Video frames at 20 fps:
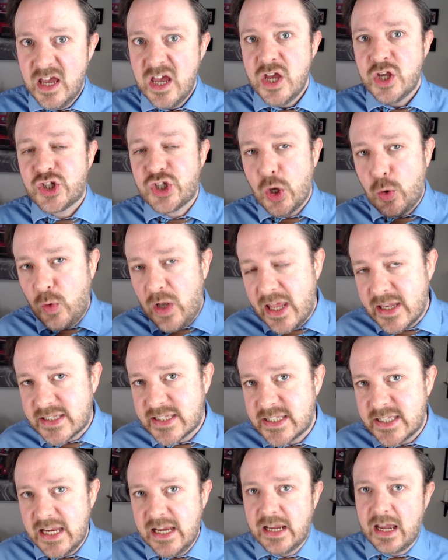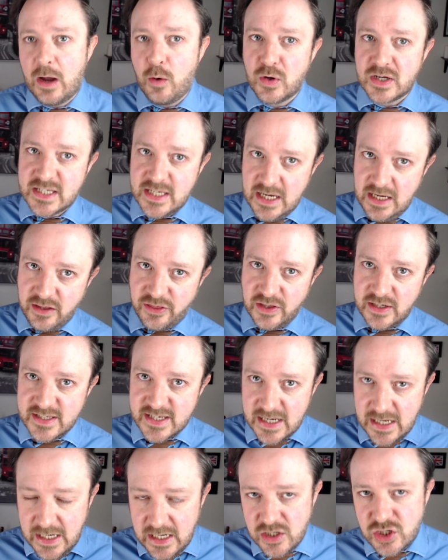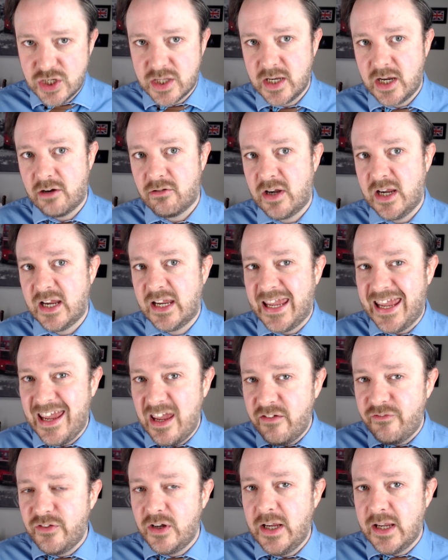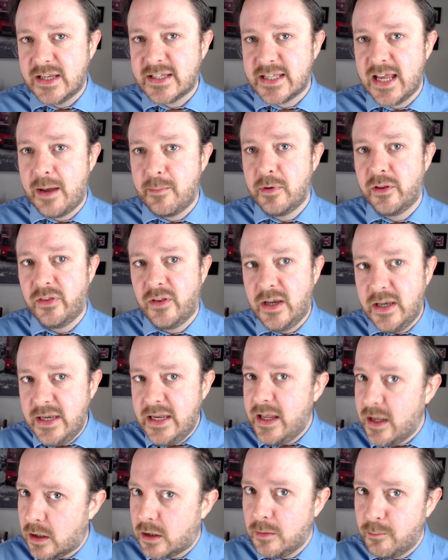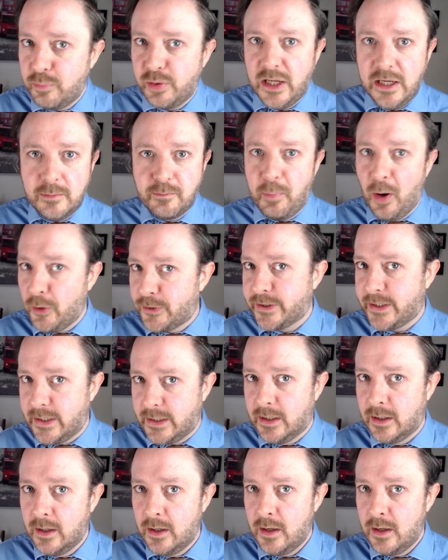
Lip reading: So let's sink our teeth into each theory and carefully examine the near-complete body